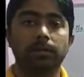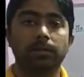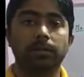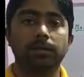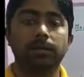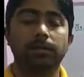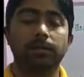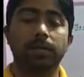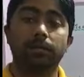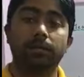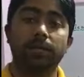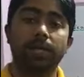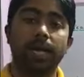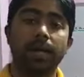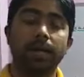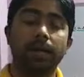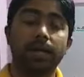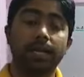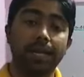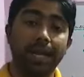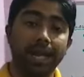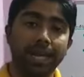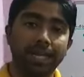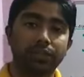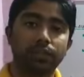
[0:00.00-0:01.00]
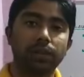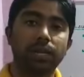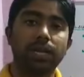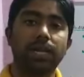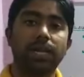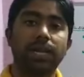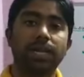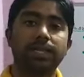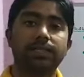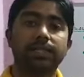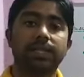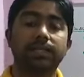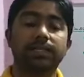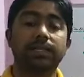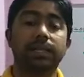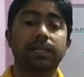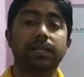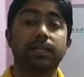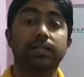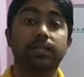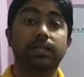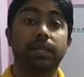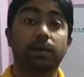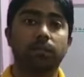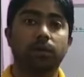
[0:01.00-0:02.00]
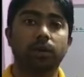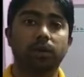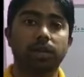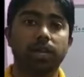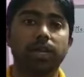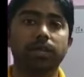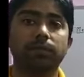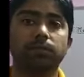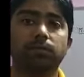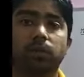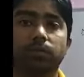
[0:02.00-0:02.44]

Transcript: Sometimes, in actual case, the